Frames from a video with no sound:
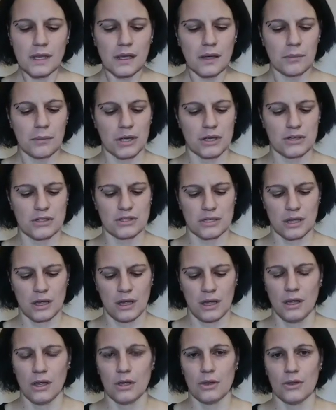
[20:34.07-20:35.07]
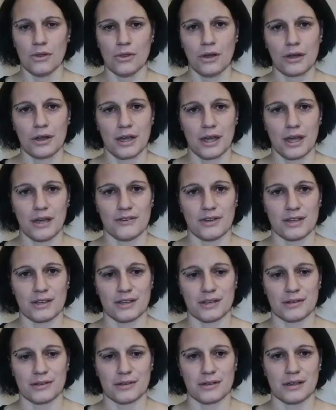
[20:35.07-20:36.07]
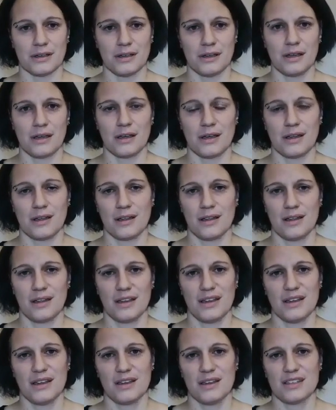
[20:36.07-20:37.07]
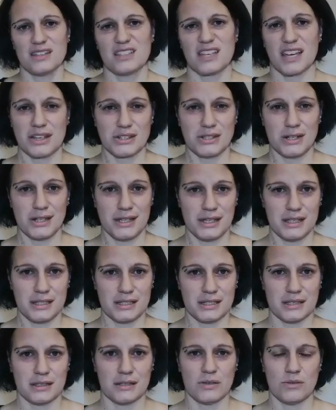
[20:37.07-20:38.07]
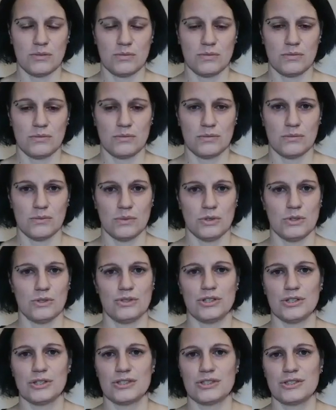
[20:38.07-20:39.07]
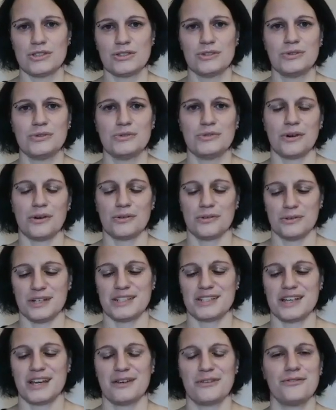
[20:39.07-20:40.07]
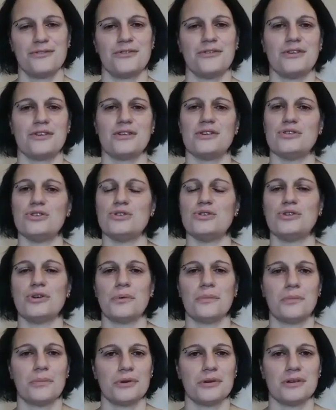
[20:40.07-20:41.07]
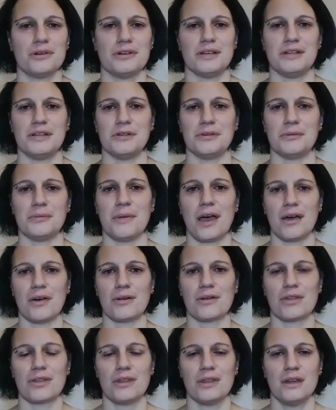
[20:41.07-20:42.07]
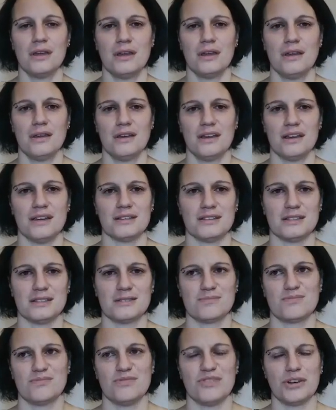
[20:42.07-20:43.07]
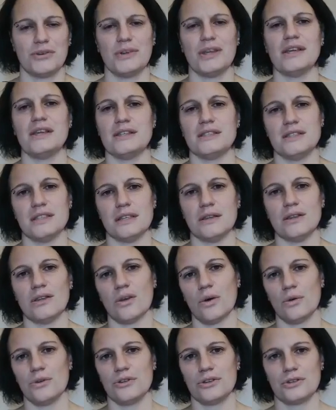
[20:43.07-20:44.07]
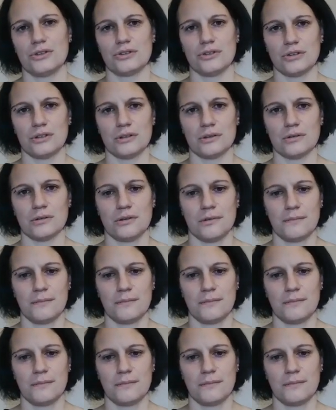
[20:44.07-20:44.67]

Because not having the cookie is actually easy. You just do not reach out for it and you don't put it in your mouth. It's very easy not to do.